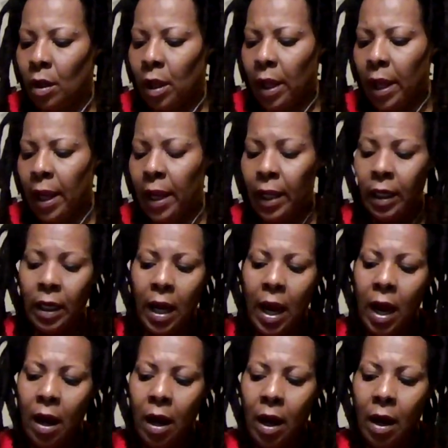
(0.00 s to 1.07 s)
And
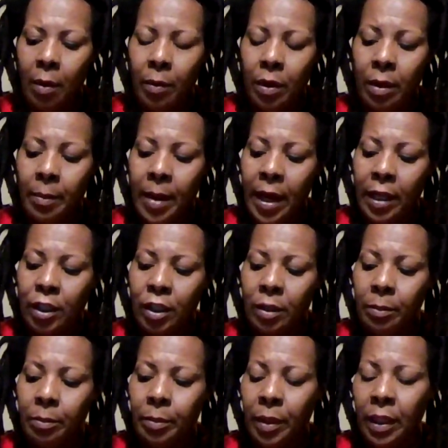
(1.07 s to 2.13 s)
I would
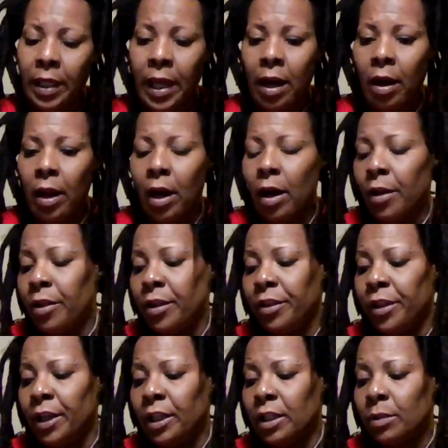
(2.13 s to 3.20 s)
imagine, but now other
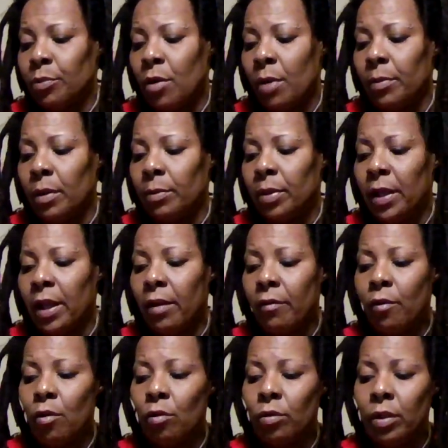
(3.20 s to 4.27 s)
things probably play a
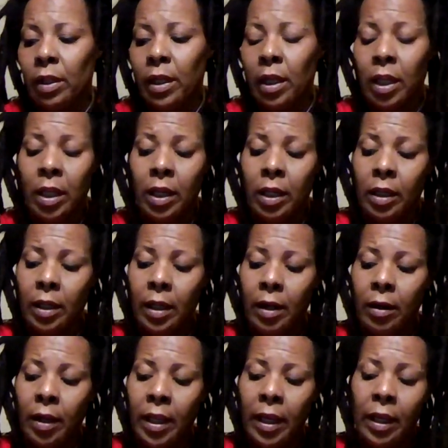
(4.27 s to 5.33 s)
role in,
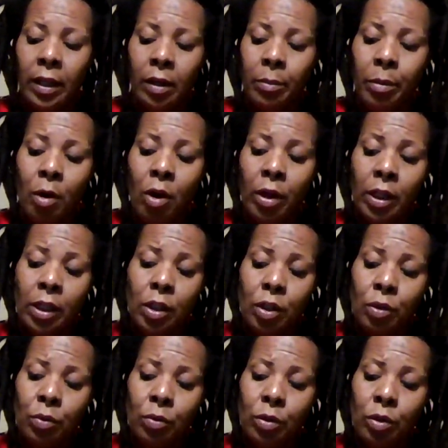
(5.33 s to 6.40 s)
getting a pardon
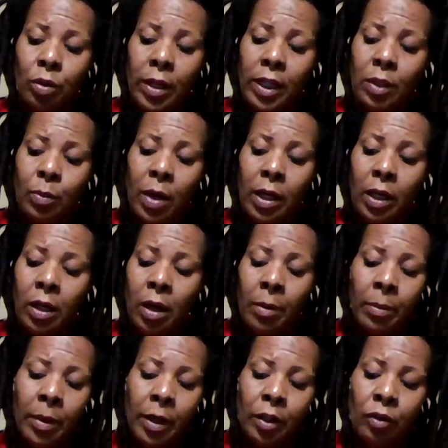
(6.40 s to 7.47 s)
too. So that's why the
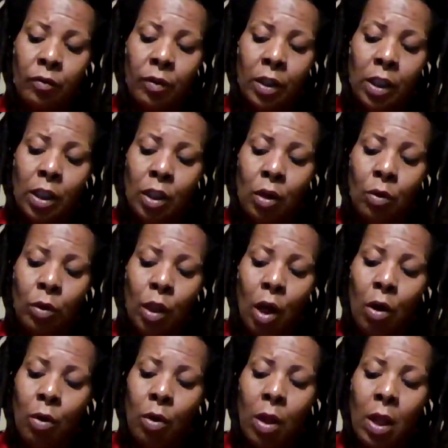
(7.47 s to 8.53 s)
number is really so
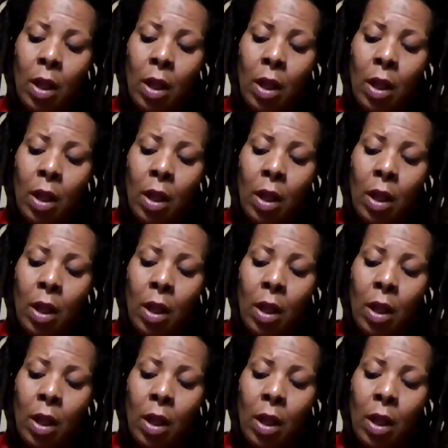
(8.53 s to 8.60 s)
low.